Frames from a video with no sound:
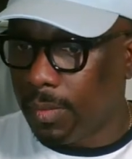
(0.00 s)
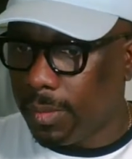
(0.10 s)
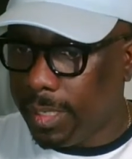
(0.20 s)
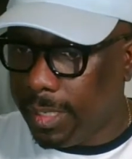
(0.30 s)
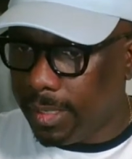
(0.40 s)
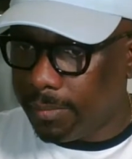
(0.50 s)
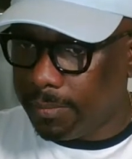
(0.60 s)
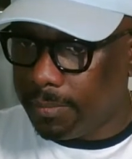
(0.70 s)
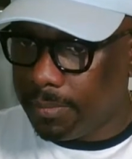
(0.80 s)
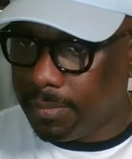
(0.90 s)
Okay.
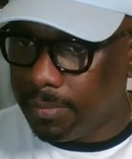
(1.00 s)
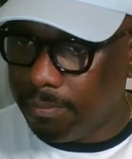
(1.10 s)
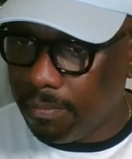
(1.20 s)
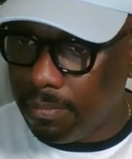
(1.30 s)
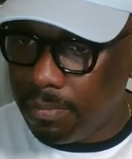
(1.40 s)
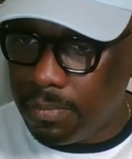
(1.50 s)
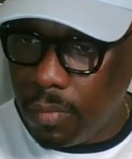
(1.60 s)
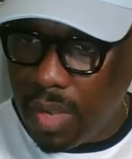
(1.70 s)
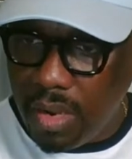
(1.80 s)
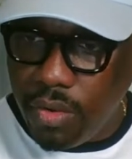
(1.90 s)

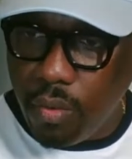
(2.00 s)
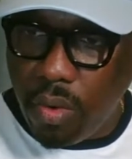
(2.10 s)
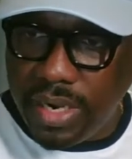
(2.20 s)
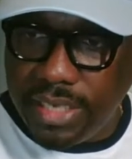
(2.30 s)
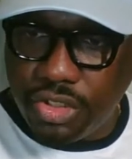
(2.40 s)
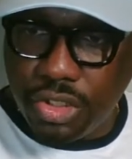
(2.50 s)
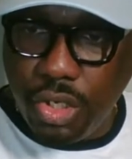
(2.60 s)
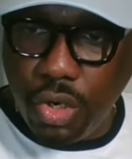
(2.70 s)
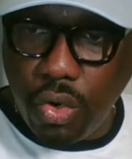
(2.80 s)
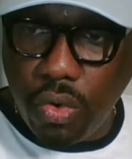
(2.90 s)
You wanted to
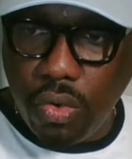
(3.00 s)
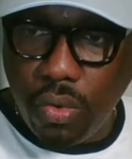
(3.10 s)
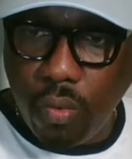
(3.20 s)
know